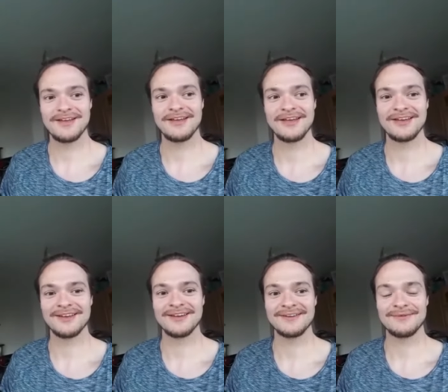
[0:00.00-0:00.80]

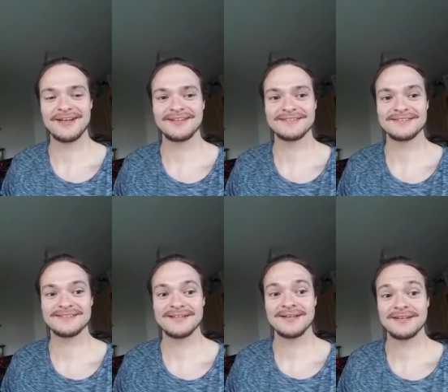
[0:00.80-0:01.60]
What
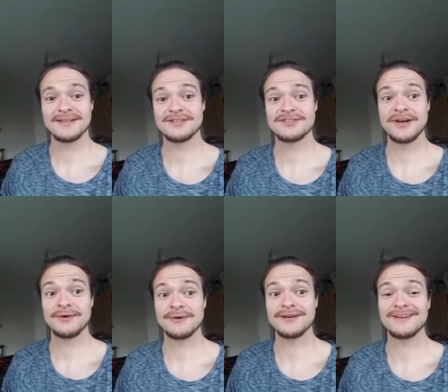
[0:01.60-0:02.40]
else? A
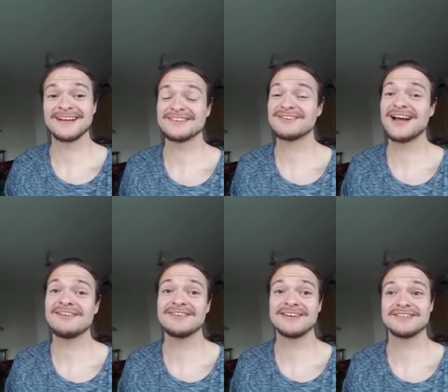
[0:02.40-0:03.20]
joke. I don't
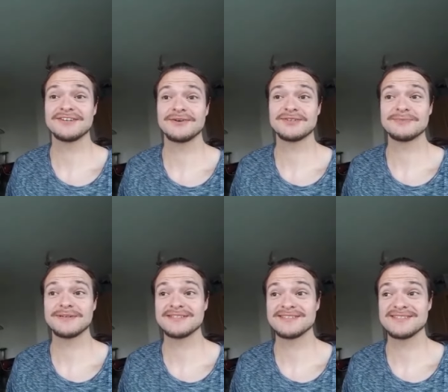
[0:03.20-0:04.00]
have any jokes
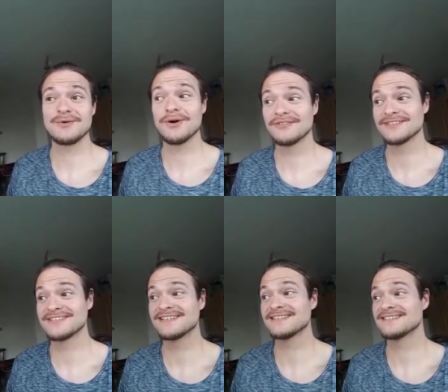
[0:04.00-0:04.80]
because it's
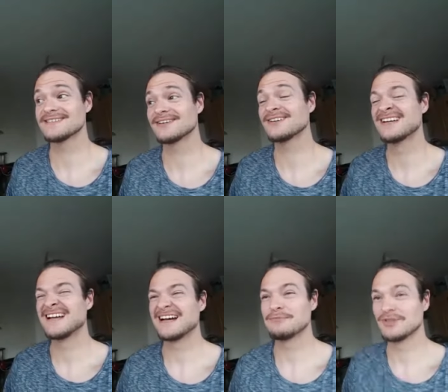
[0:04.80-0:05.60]
quarantine, so
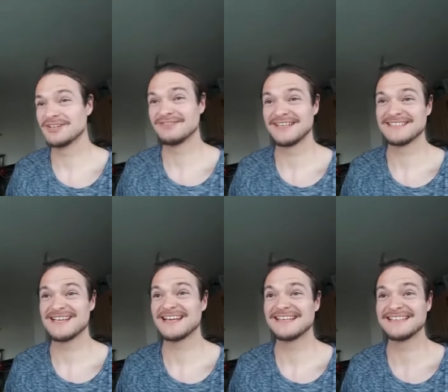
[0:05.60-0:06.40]
I'm only really
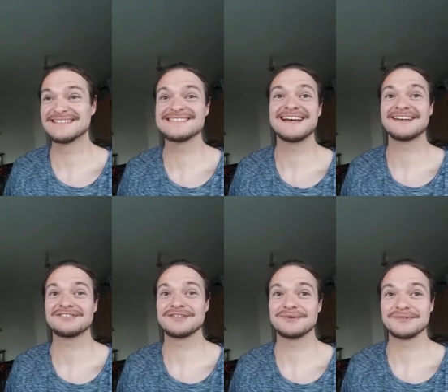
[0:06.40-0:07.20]
telling
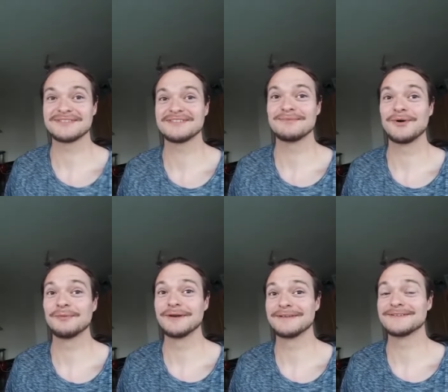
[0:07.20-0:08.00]
inside jokes at the
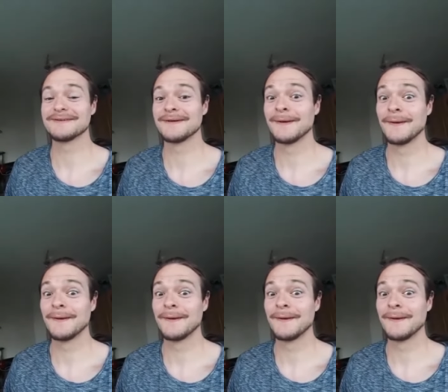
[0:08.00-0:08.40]
moment.